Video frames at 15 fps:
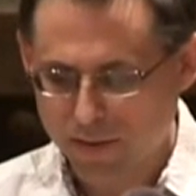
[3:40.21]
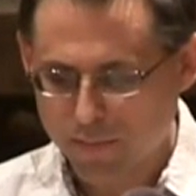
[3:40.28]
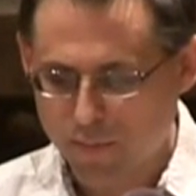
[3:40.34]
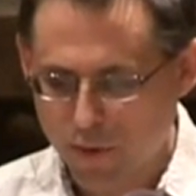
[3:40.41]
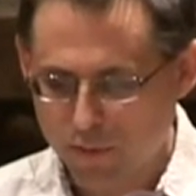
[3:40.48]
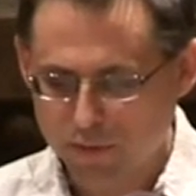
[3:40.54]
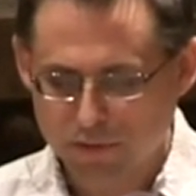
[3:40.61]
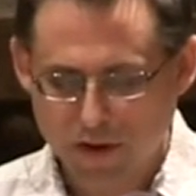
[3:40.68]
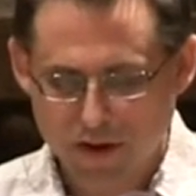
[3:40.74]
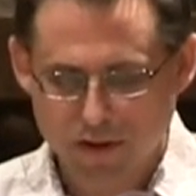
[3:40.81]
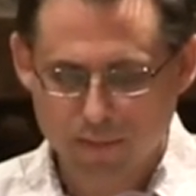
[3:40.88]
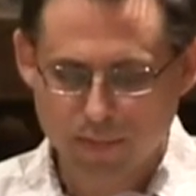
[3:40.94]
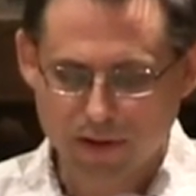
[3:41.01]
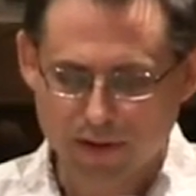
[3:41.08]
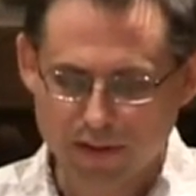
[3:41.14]
both
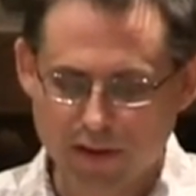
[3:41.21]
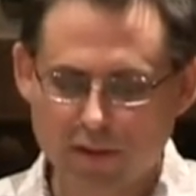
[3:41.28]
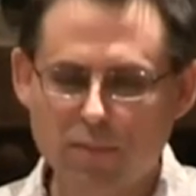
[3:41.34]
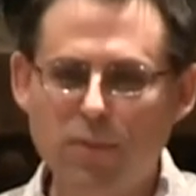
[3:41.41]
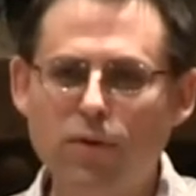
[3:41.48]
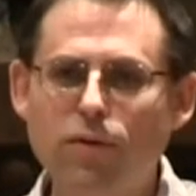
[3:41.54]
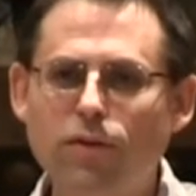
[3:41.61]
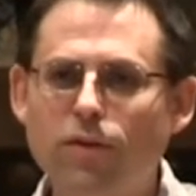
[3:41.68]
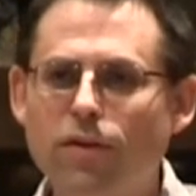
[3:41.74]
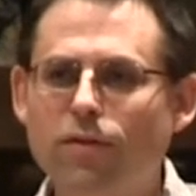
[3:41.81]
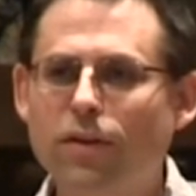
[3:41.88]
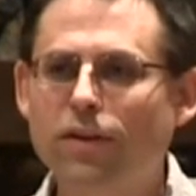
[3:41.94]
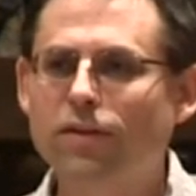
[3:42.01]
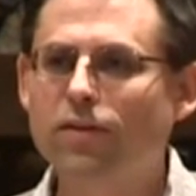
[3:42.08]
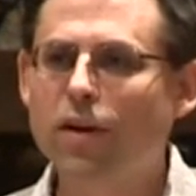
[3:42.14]
documenting the
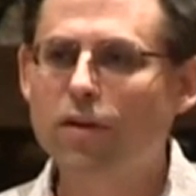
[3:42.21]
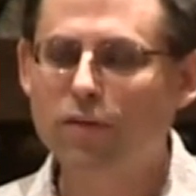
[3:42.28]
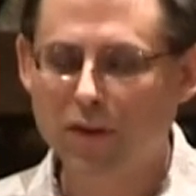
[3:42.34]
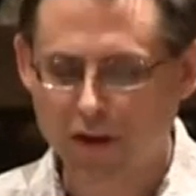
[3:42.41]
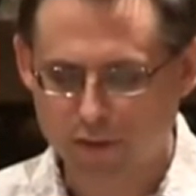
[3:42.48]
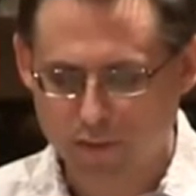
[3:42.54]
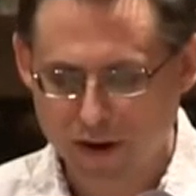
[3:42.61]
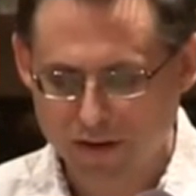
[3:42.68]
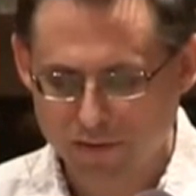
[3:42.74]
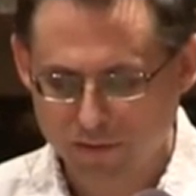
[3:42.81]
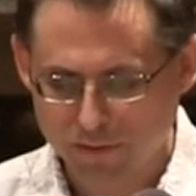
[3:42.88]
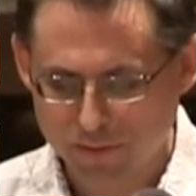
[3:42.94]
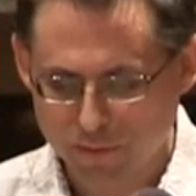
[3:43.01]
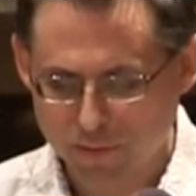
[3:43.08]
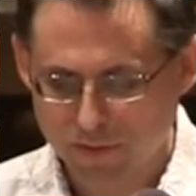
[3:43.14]
abusive and
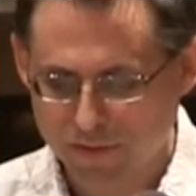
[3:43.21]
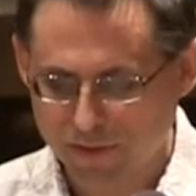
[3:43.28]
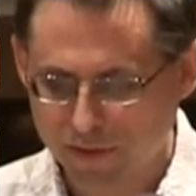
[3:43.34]
self-congratulatory